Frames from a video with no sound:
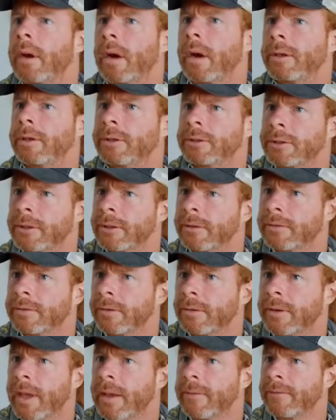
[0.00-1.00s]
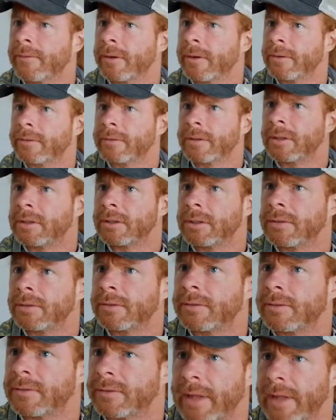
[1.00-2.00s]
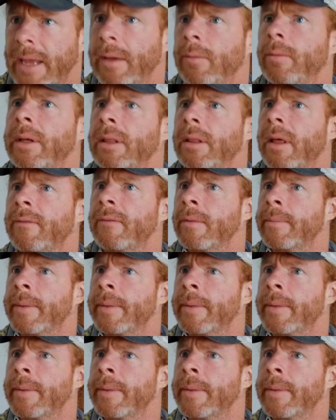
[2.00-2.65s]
are you sure it's okay for us to just say we love